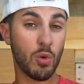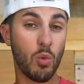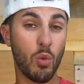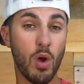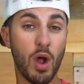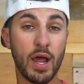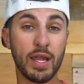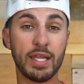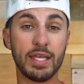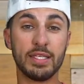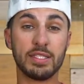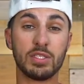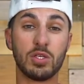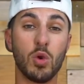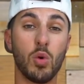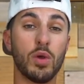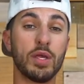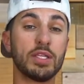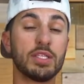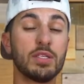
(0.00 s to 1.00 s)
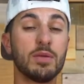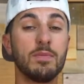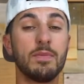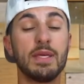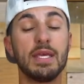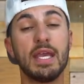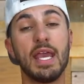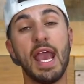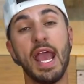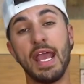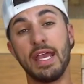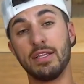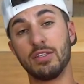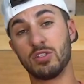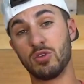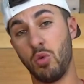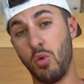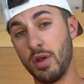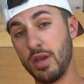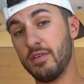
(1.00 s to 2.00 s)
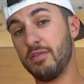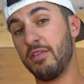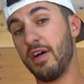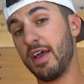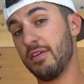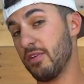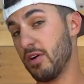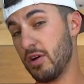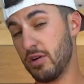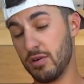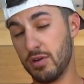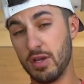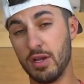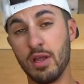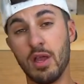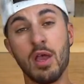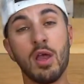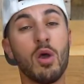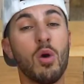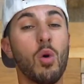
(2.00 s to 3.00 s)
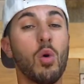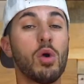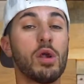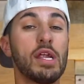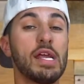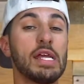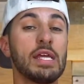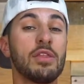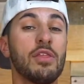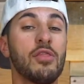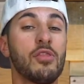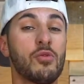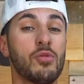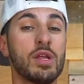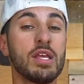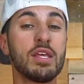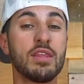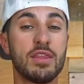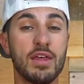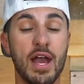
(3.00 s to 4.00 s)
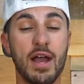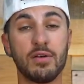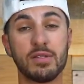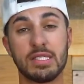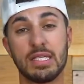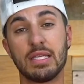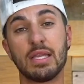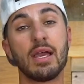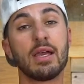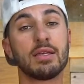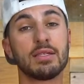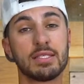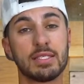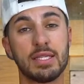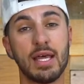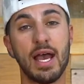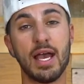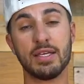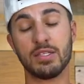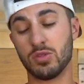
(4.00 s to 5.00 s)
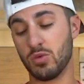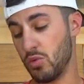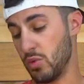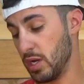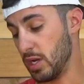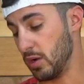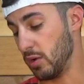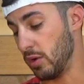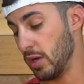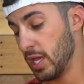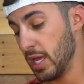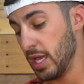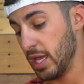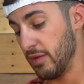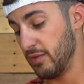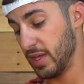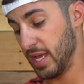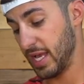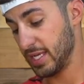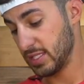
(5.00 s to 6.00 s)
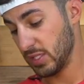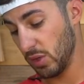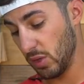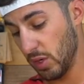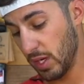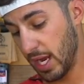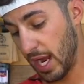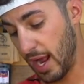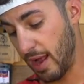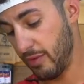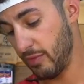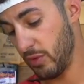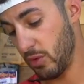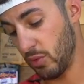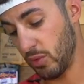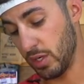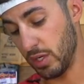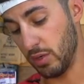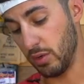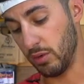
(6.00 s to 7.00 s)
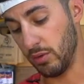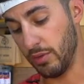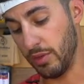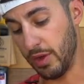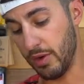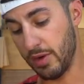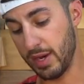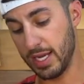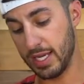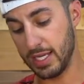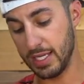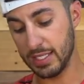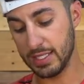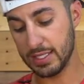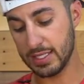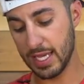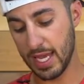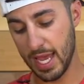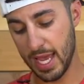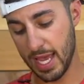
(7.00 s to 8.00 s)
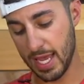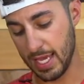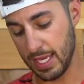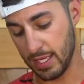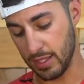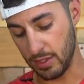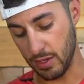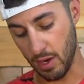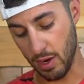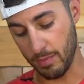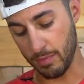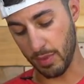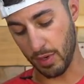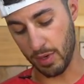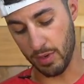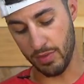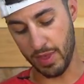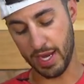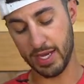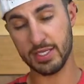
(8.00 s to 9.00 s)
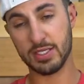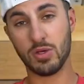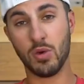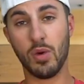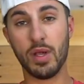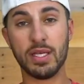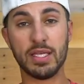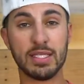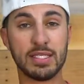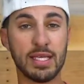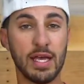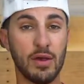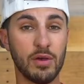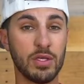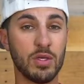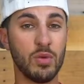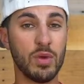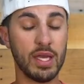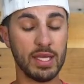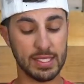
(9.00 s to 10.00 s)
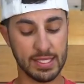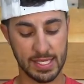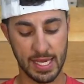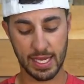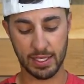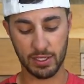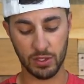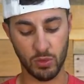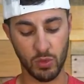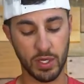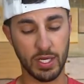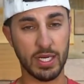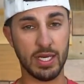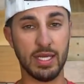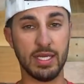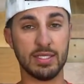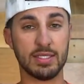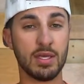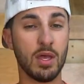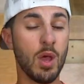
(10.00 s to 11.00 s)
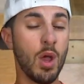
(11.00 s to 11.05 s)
want is going to be a 2500 or a 3000 size reel. If you guys look on the reel, there is a number that is going to tell you exactly what it is.